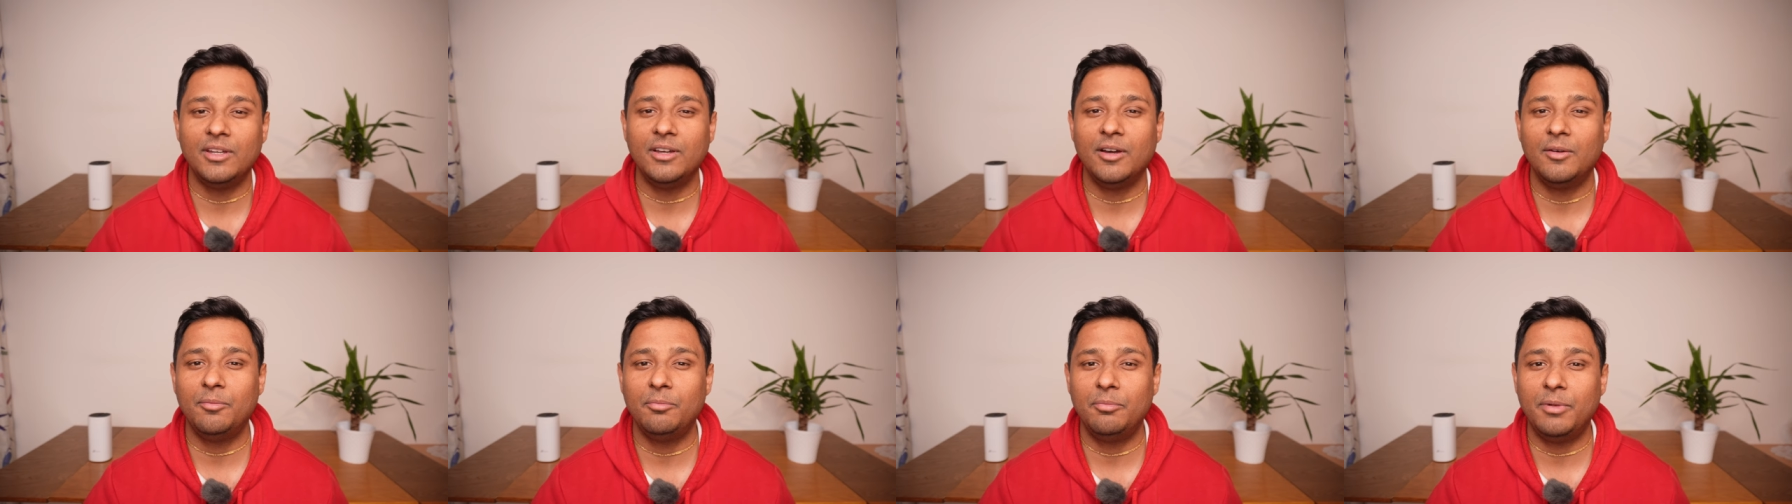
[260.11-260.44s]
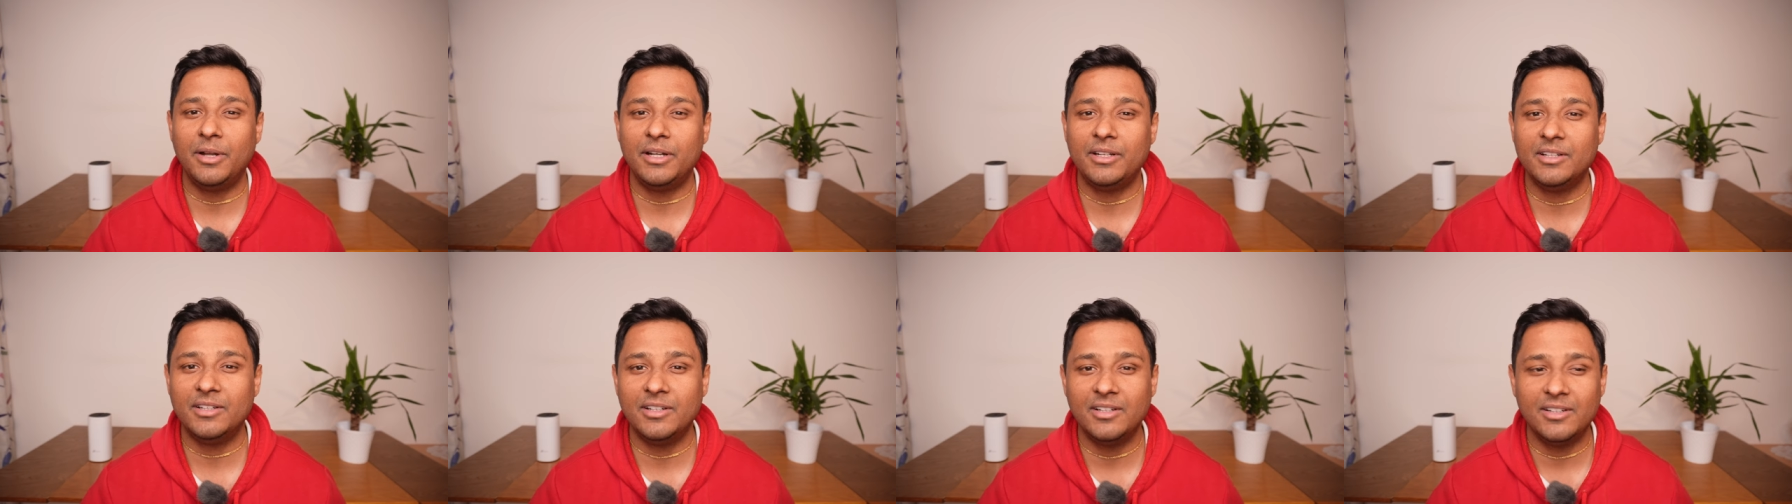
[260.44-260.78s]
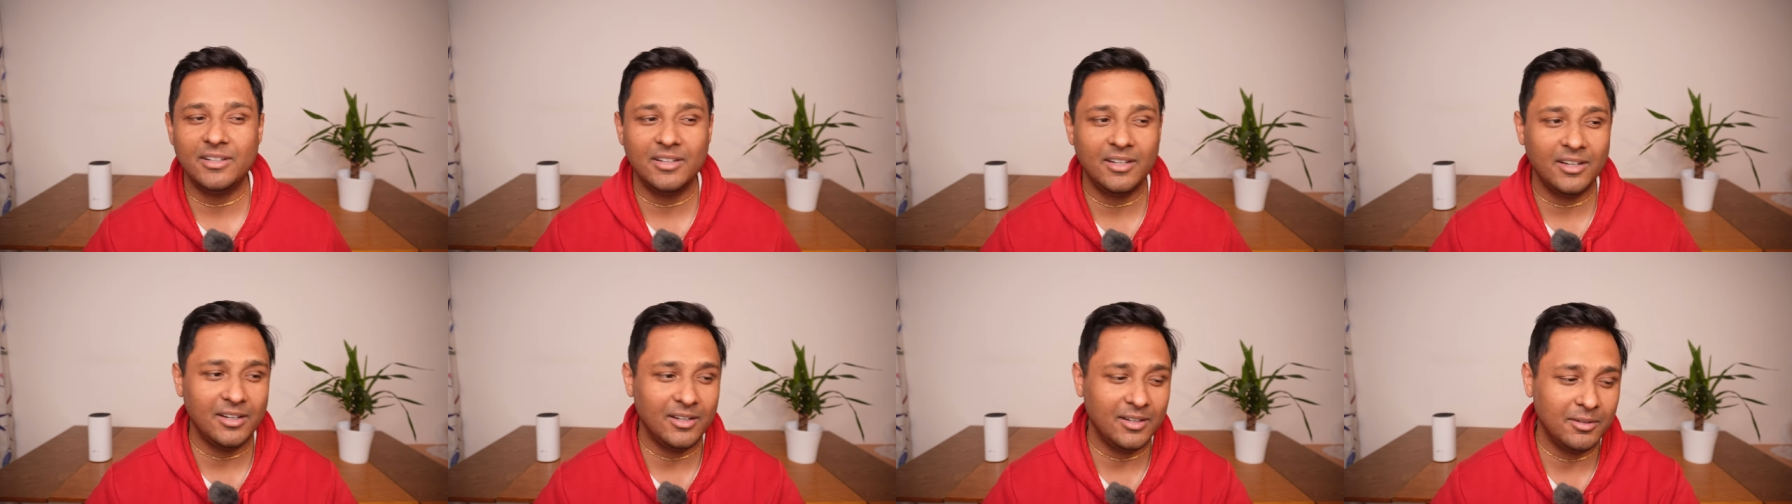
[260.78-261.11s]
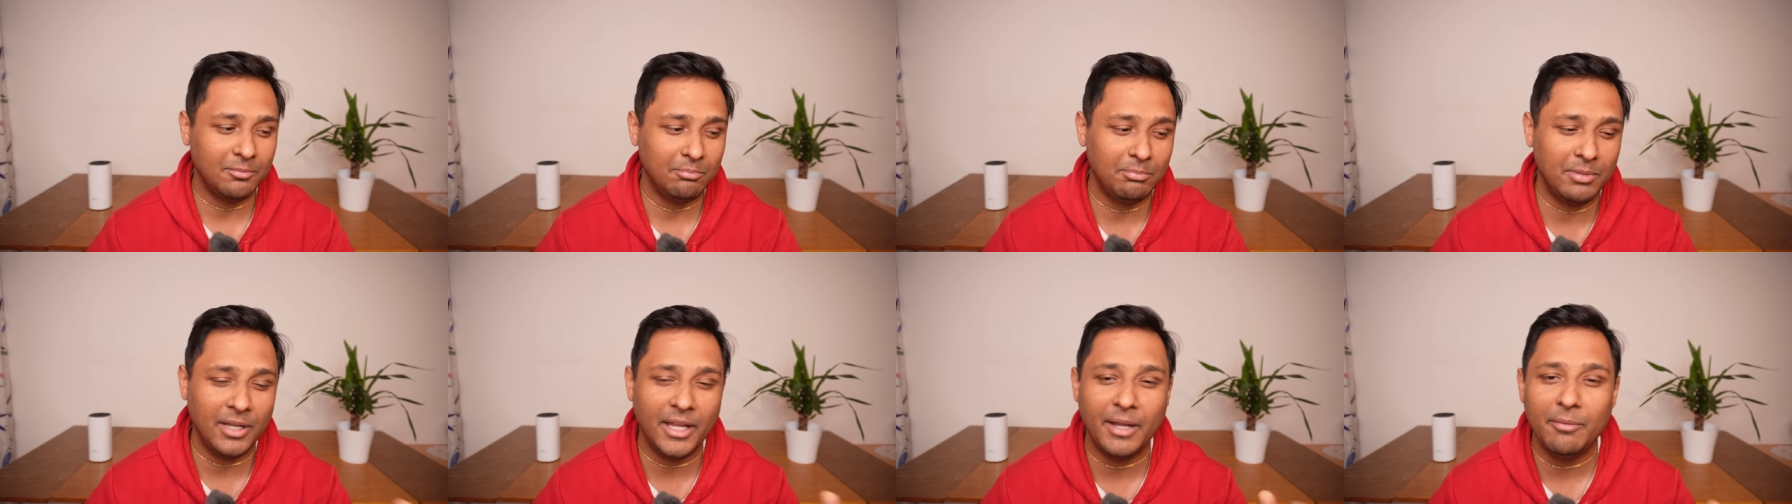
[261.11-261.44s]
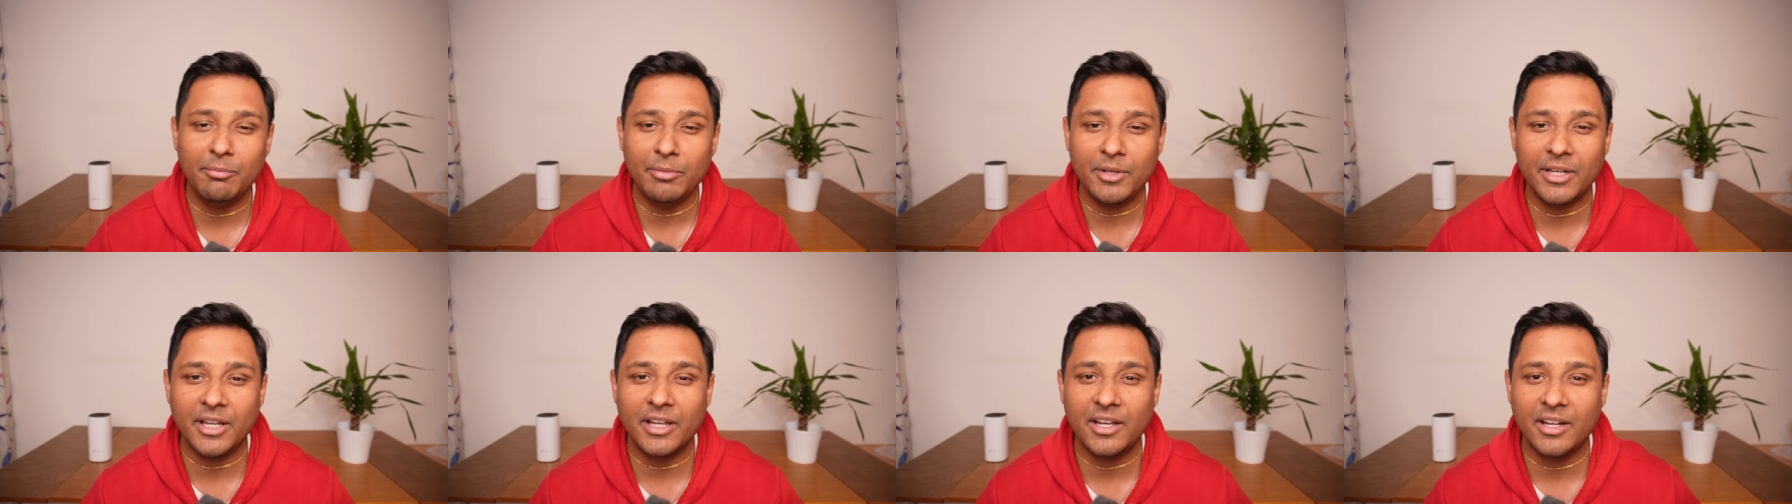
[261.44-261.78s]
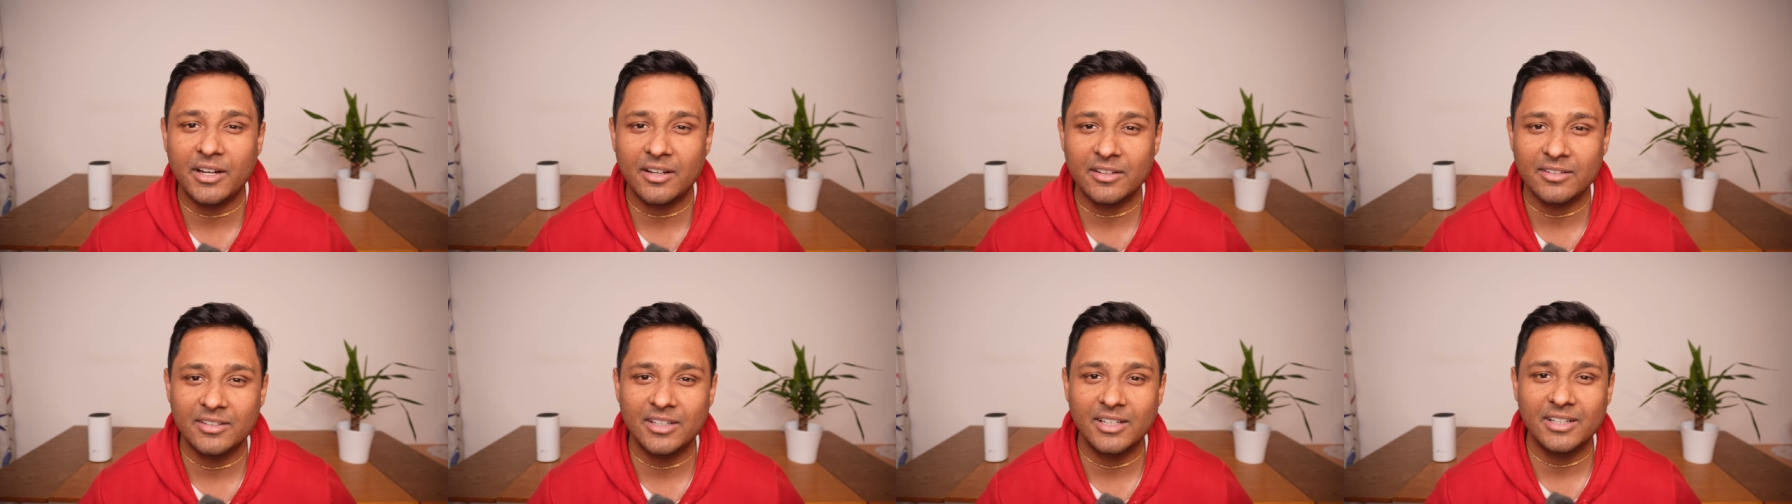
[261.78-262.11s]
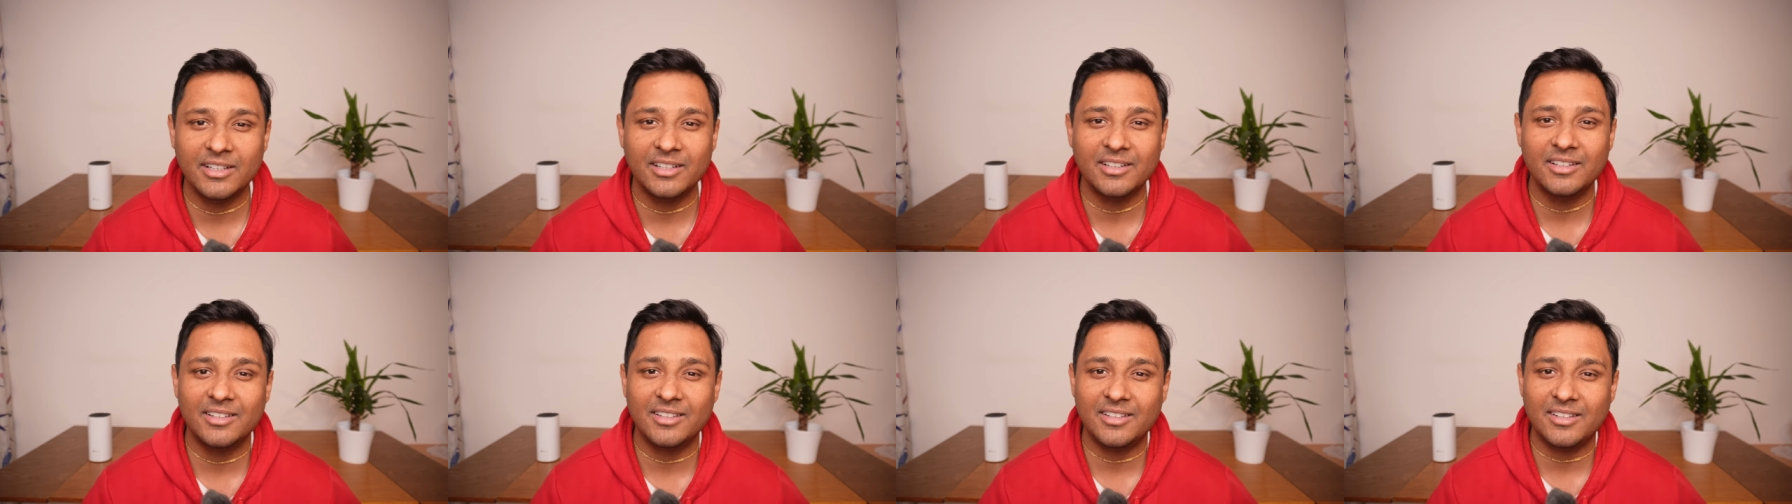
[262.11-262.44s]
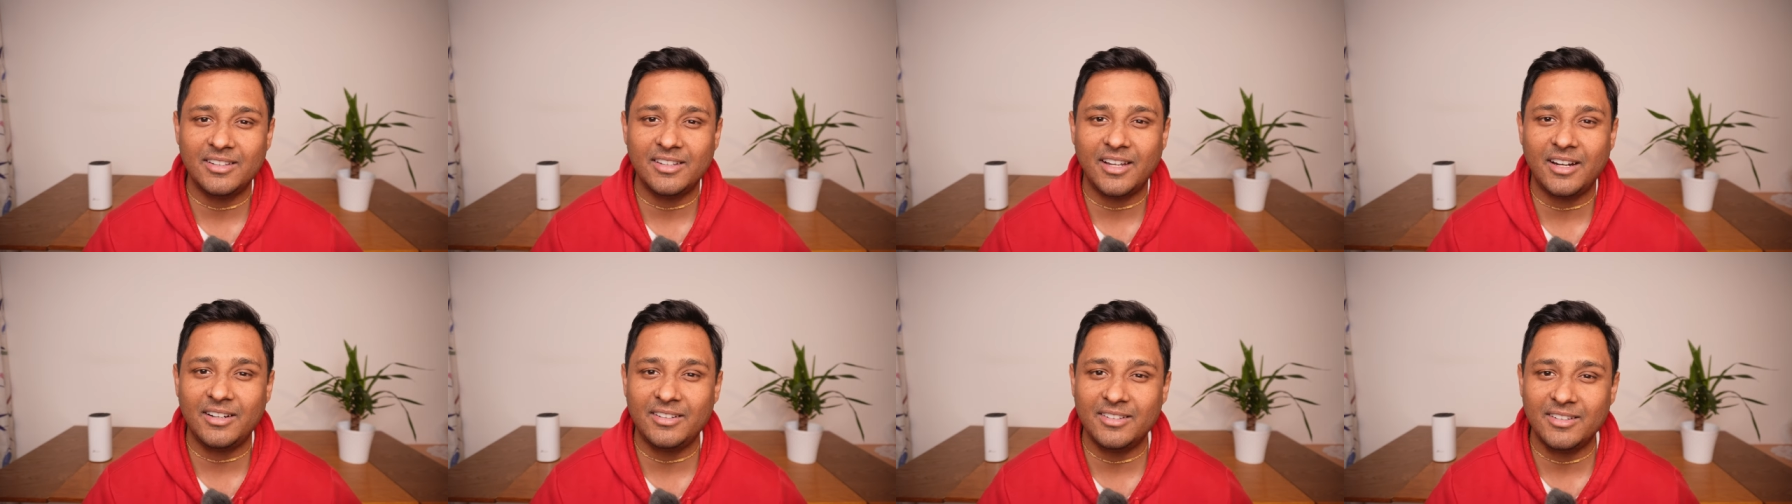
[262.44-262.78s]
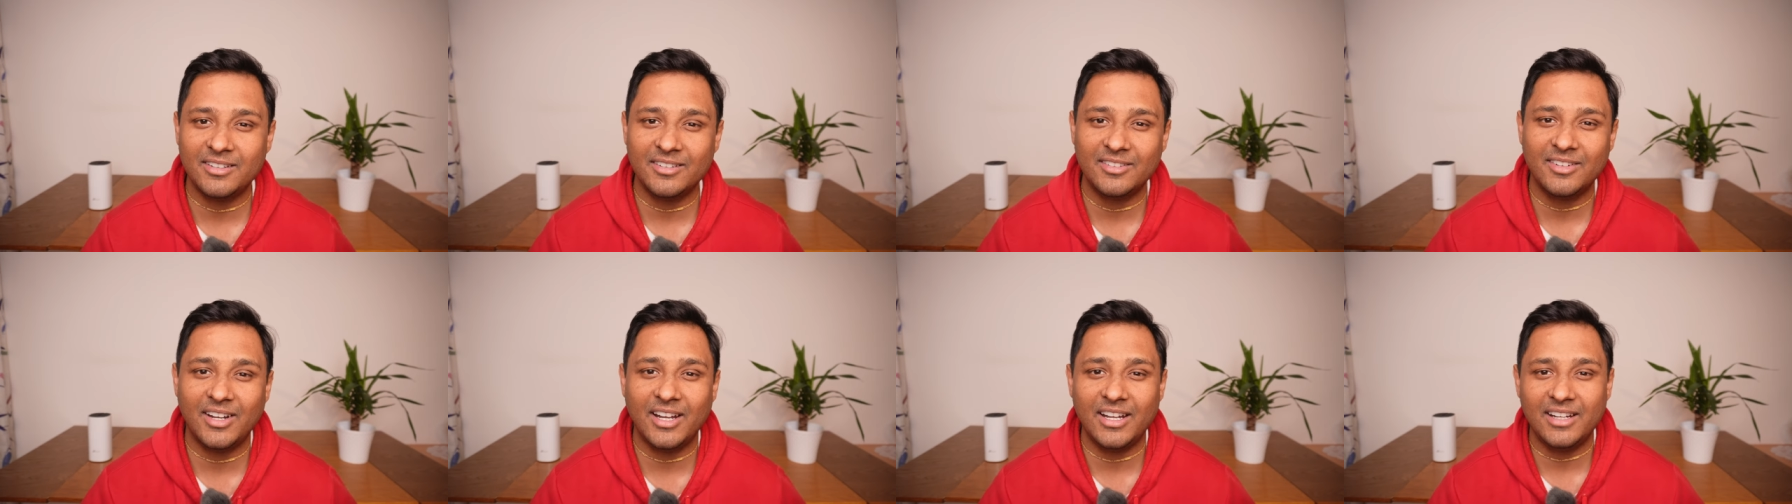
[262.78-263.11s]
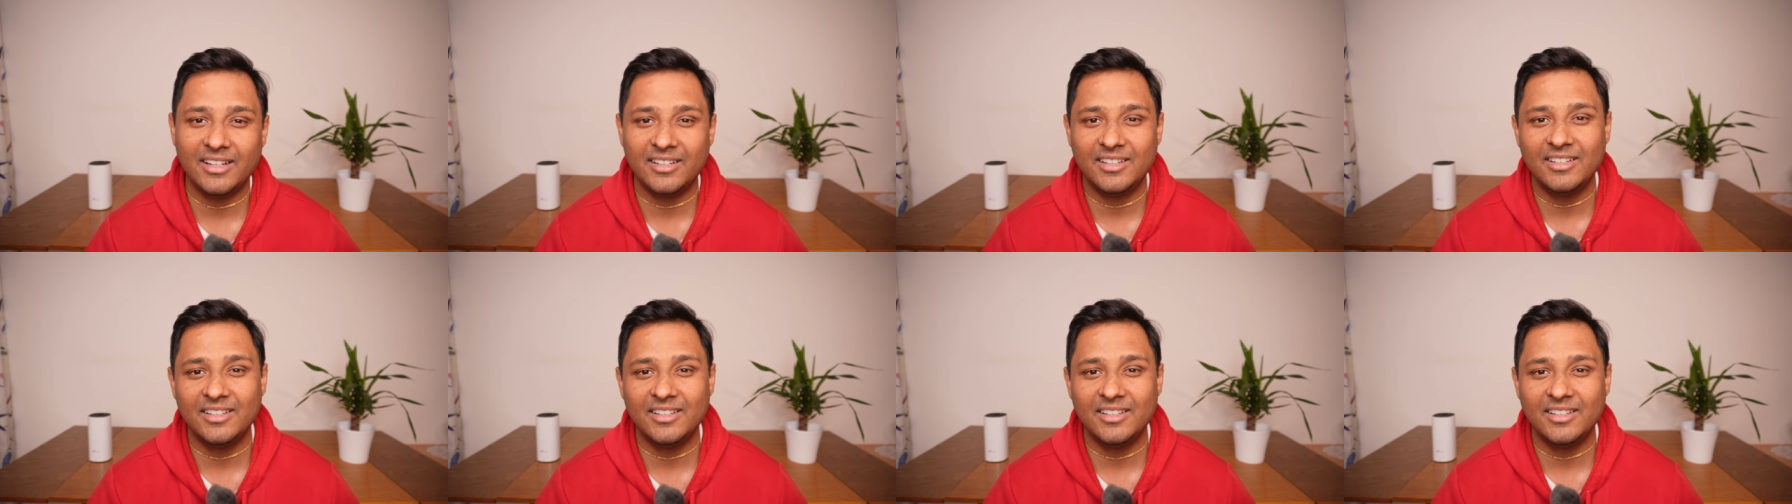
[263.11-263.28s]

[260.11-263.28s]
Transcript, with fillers: a better blame taker than Saturn, right?